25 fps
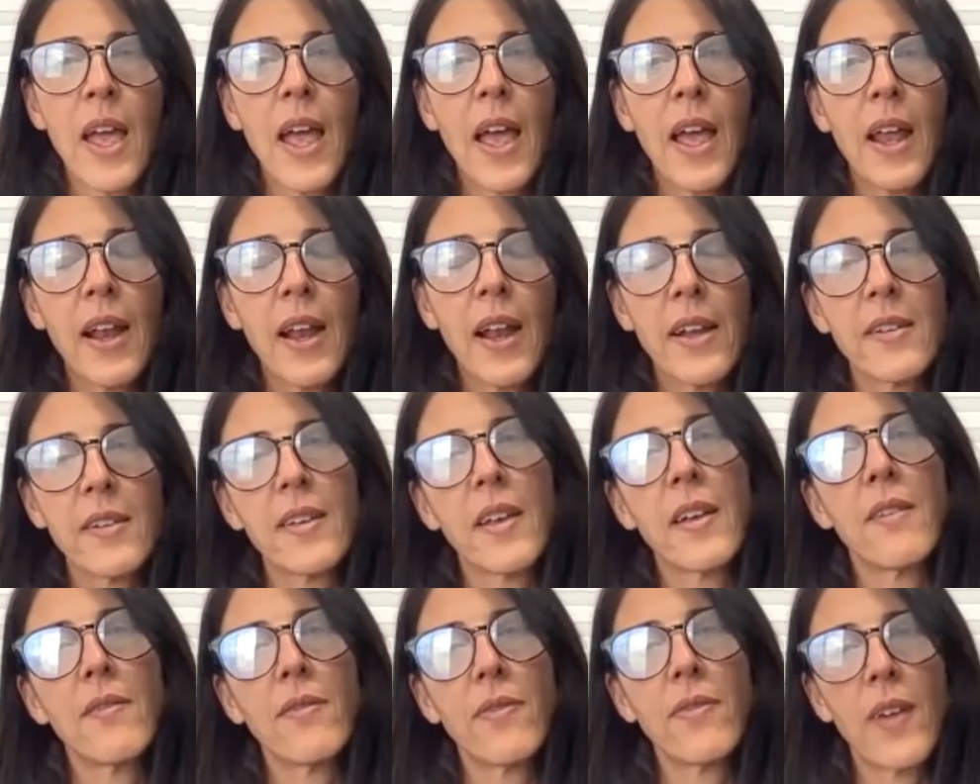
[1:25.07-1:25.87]
and
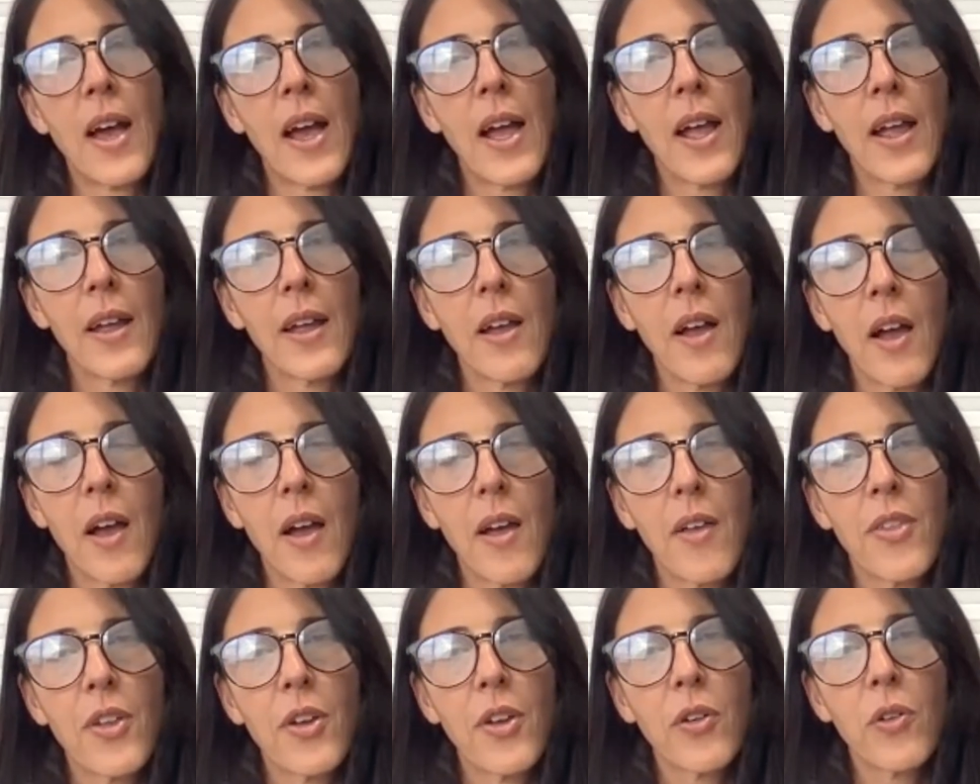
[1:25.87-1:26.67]
identify
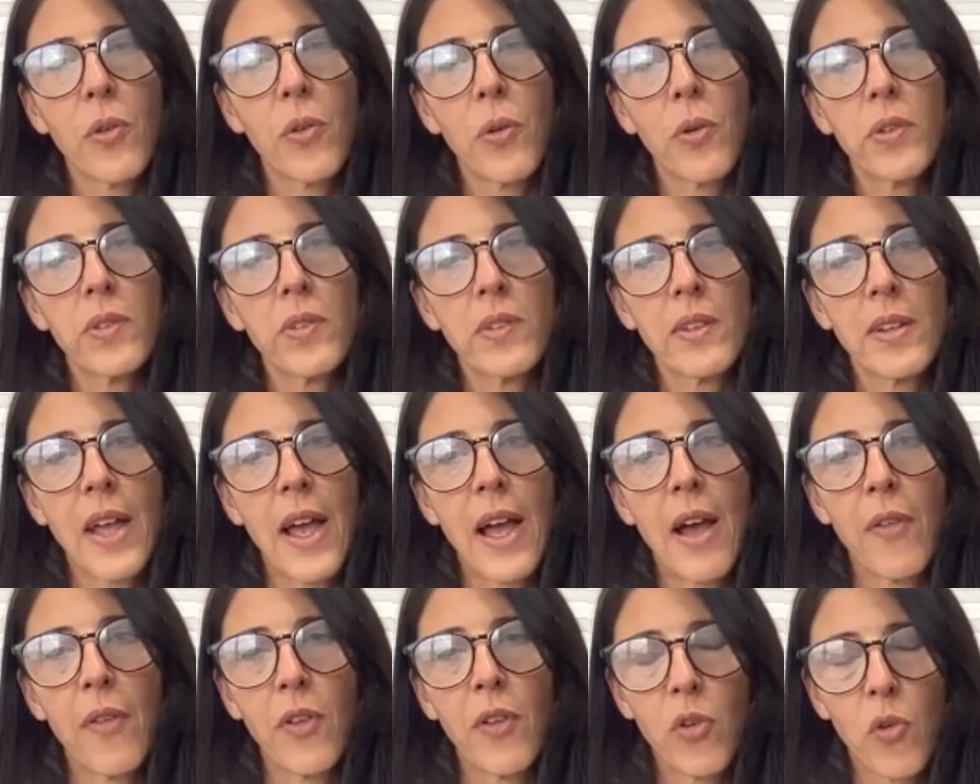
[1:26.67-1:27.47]
uh, their goals and
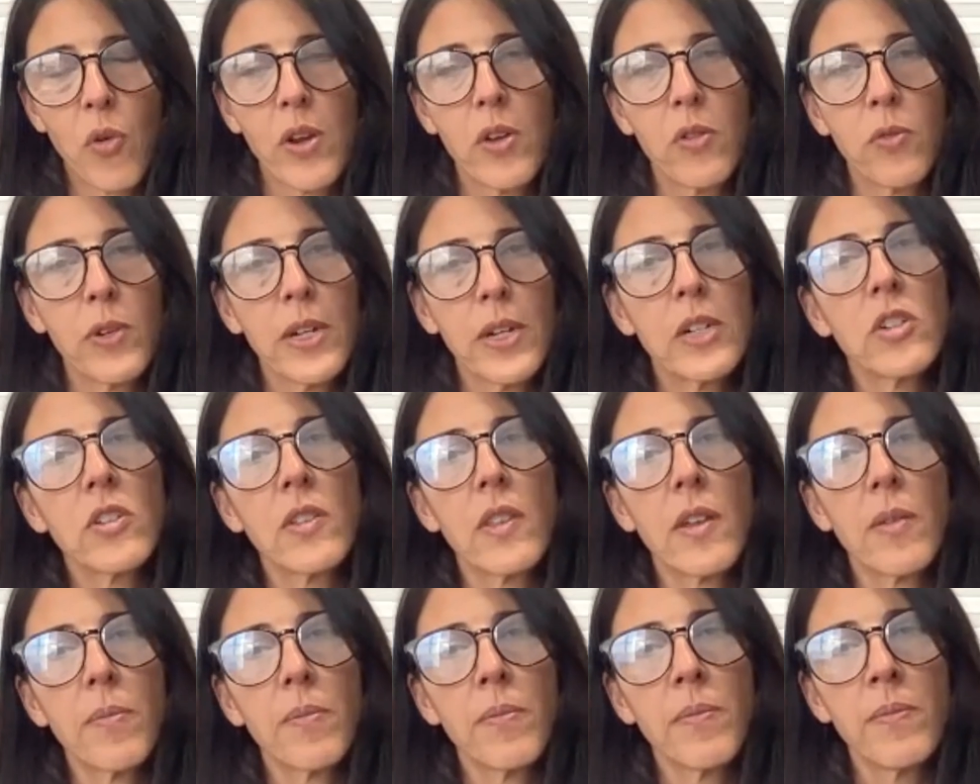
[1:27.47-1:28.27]
how they're going to
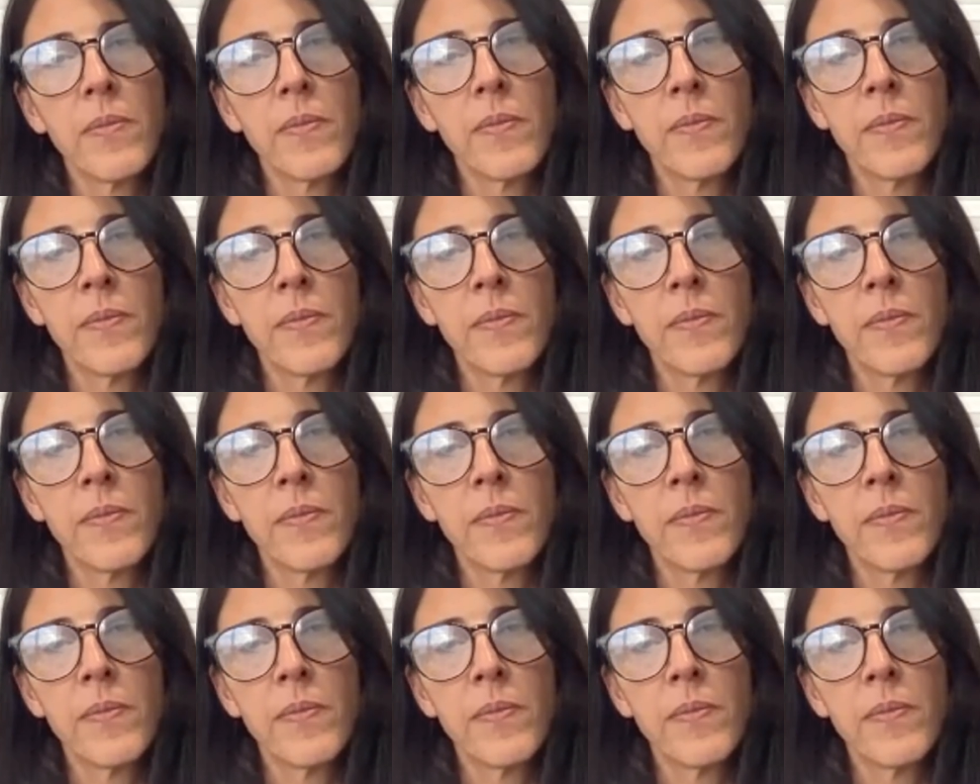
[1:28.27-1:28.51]
reach them.